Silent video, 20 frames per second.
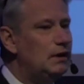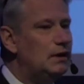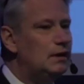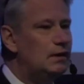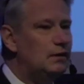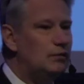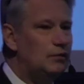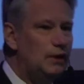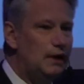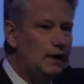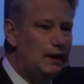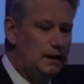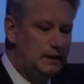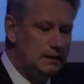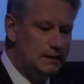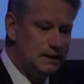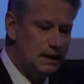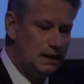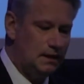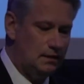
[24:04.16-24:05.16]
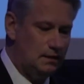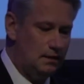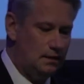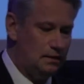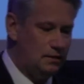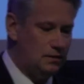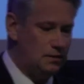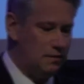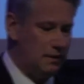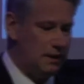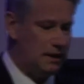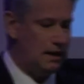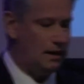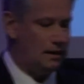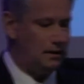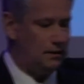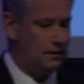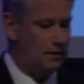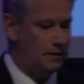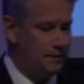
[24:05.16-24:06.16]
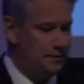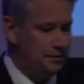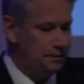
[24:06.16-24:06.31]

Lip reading: really intended it to be done.